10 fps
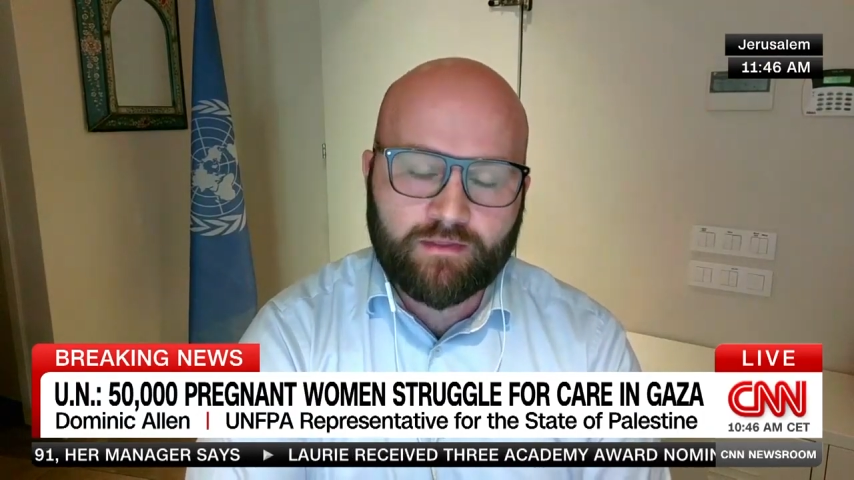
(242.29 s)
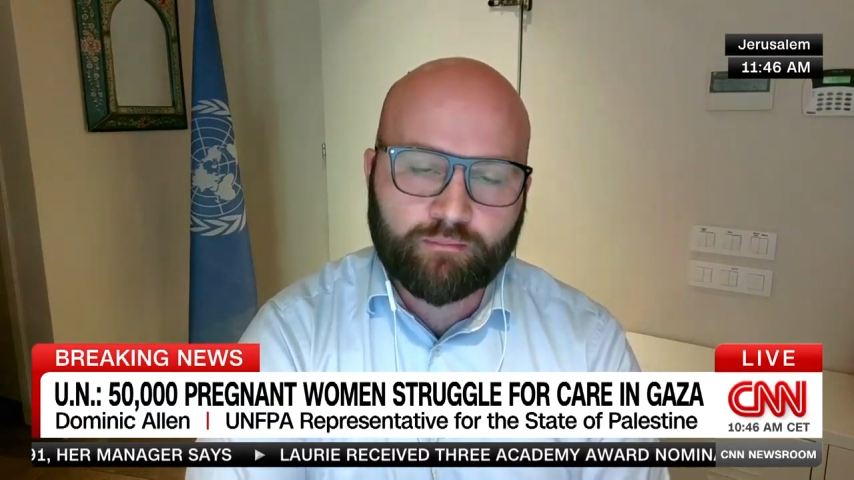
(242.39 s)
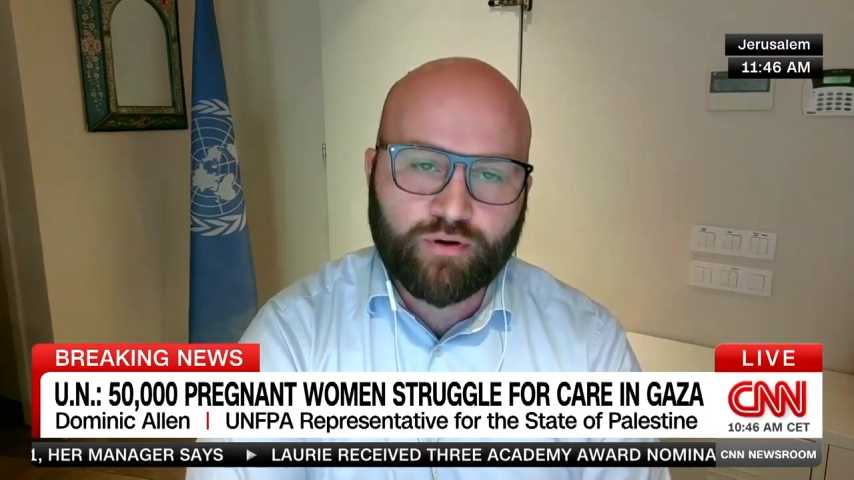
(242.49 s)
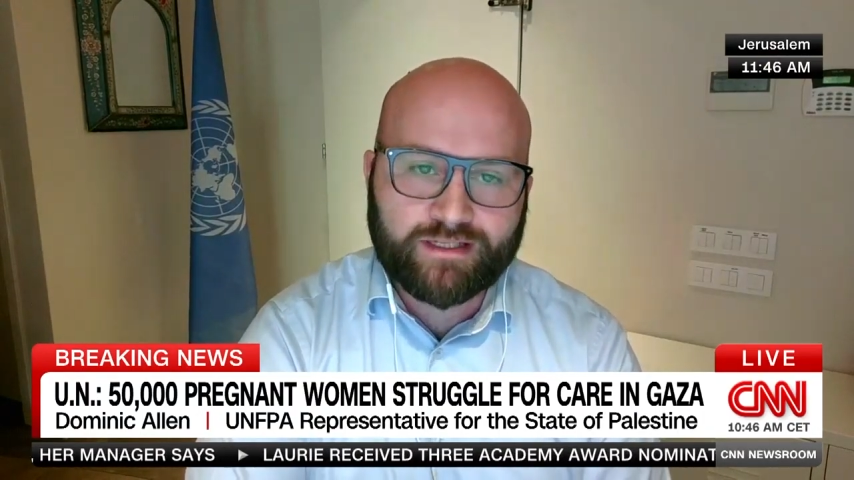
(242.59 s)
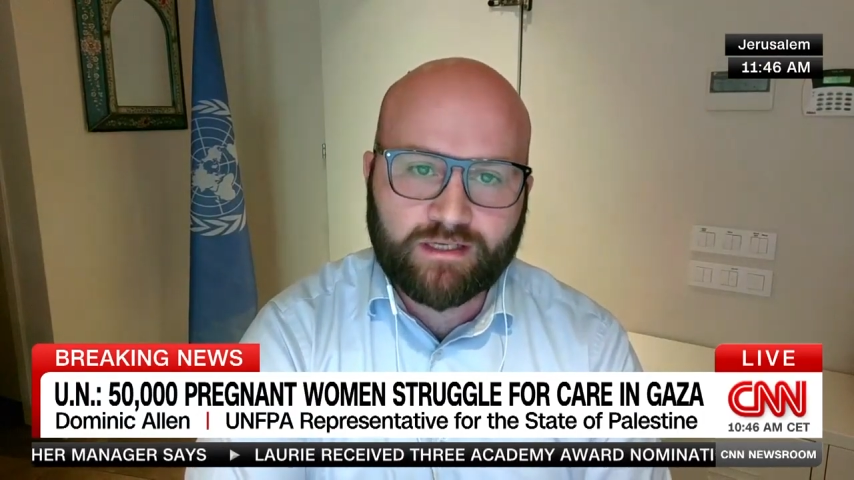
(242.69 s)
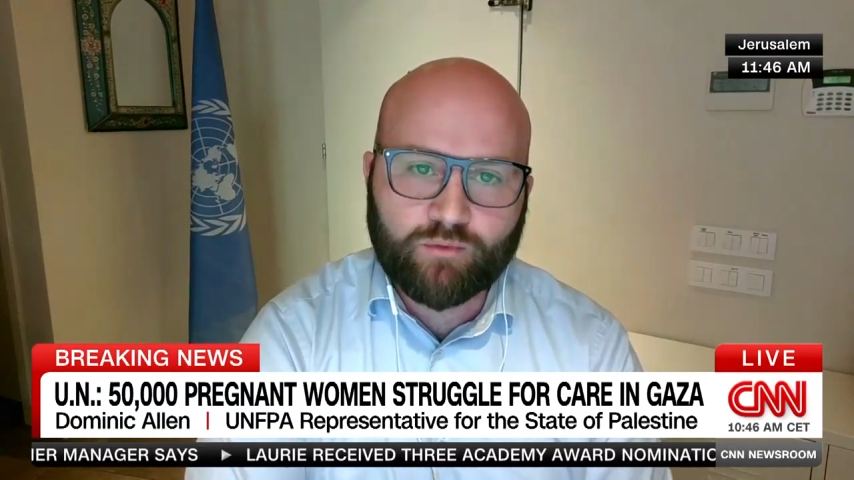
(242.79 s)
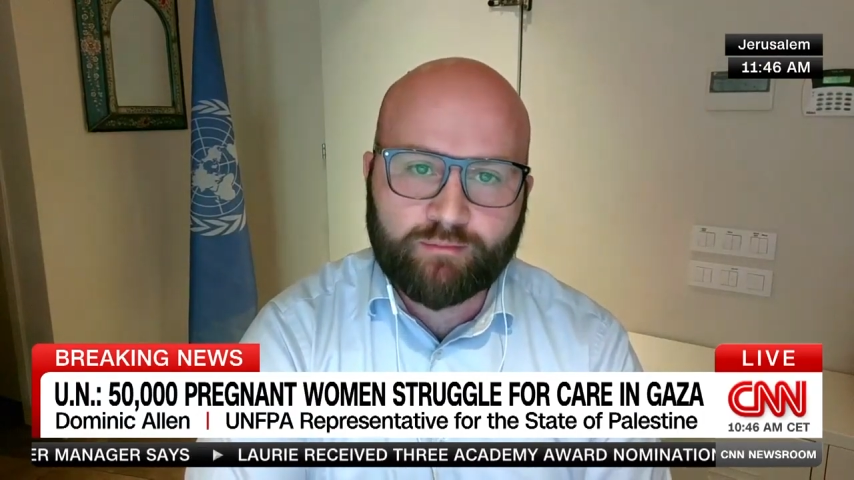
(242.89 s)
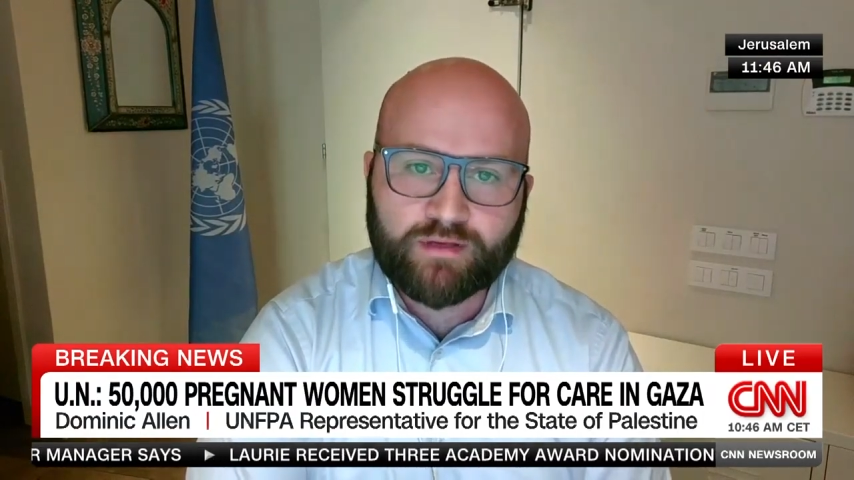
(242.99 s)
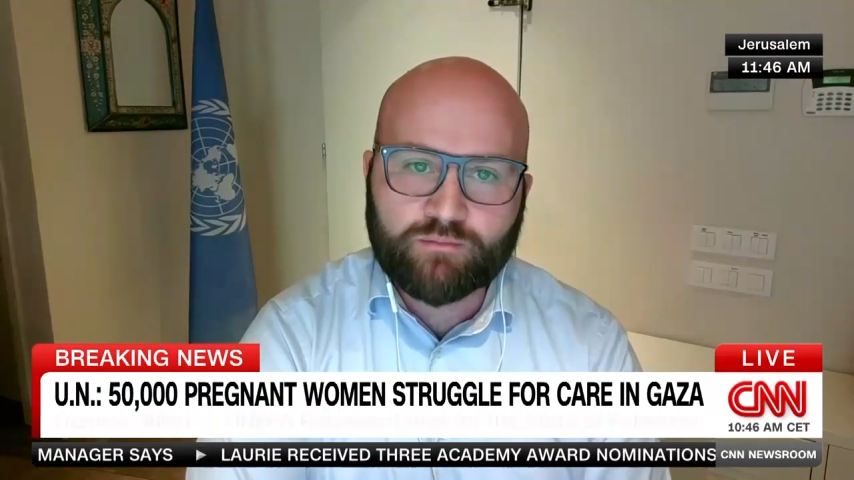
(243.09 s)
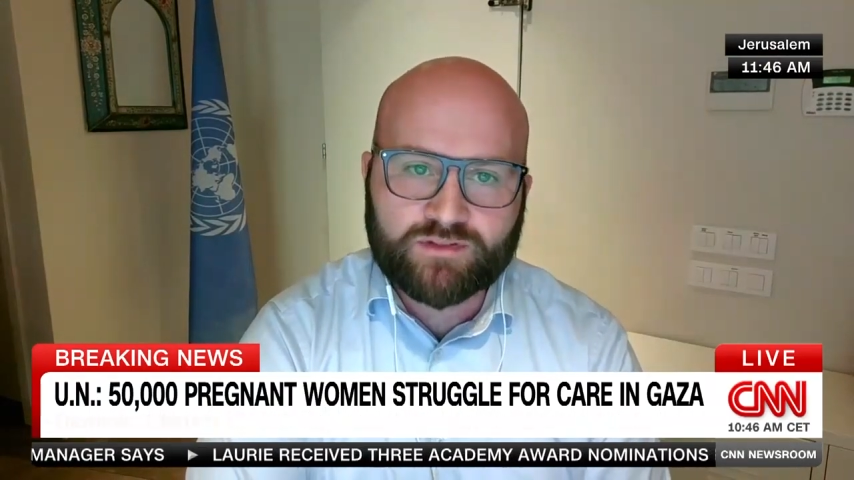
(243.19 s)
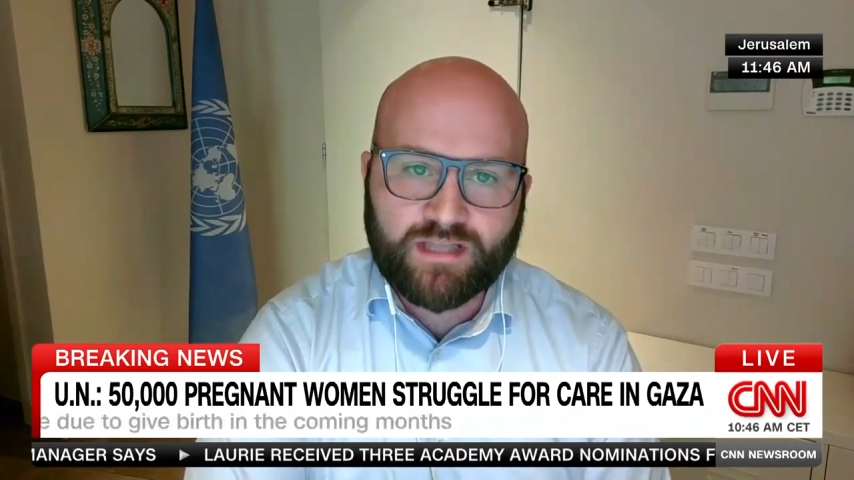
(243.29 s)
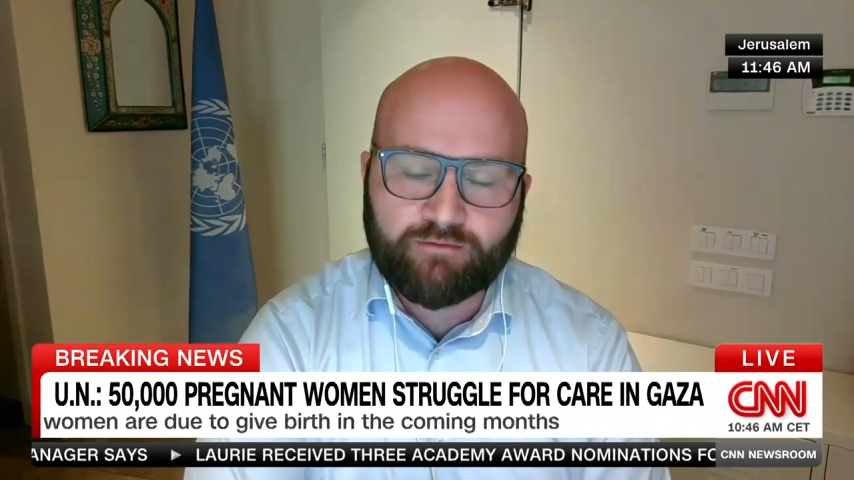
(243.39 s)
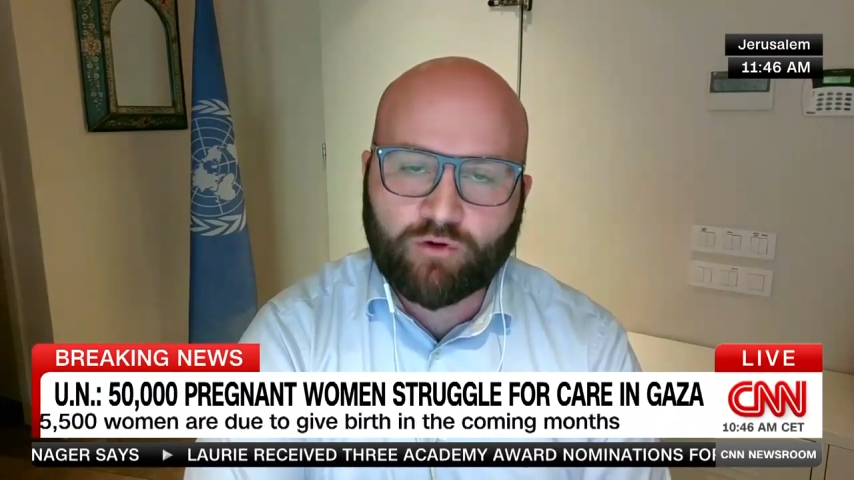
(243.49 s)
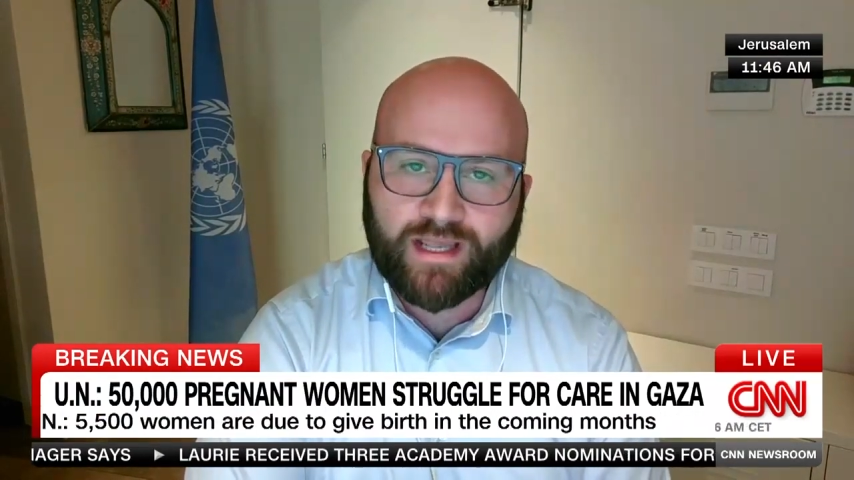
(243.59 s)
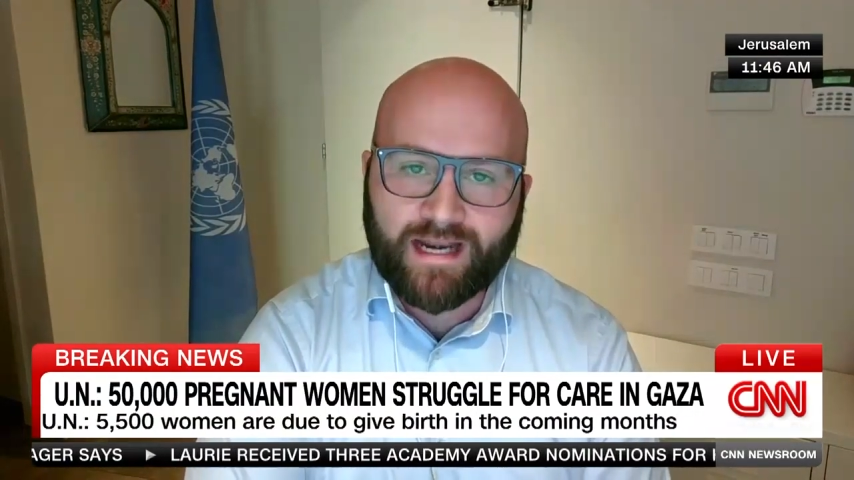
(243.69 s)
The pregnant women must
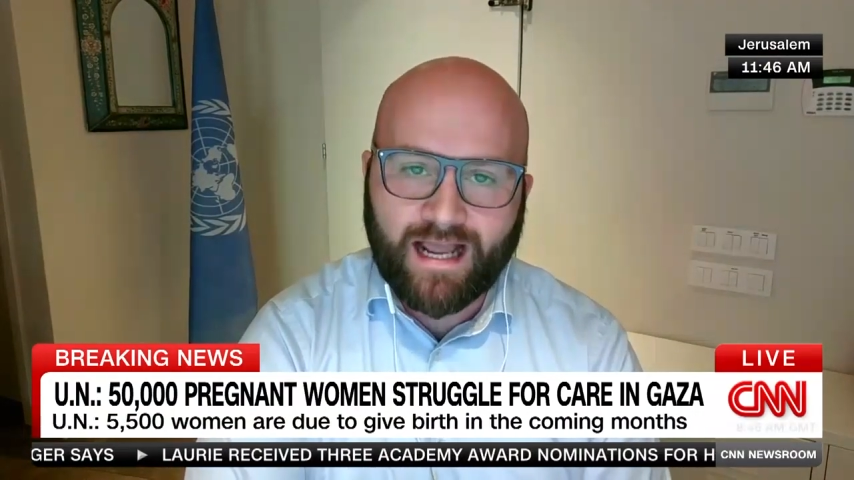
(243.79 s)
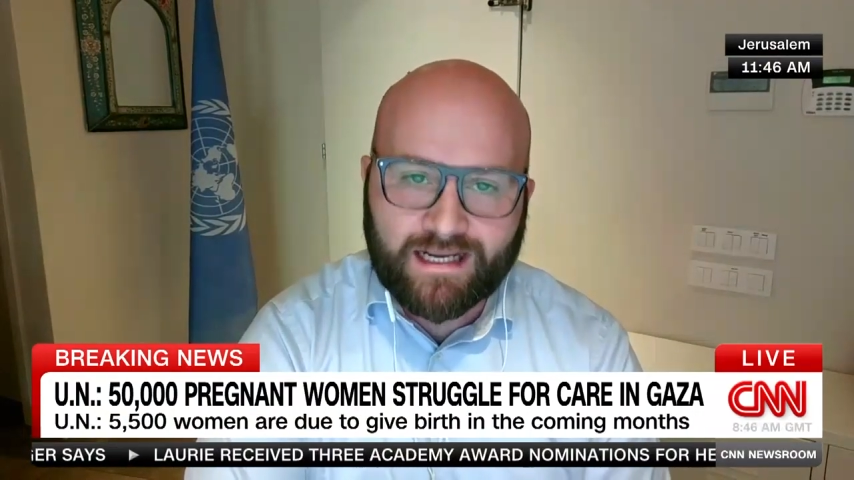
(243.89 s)
therefore get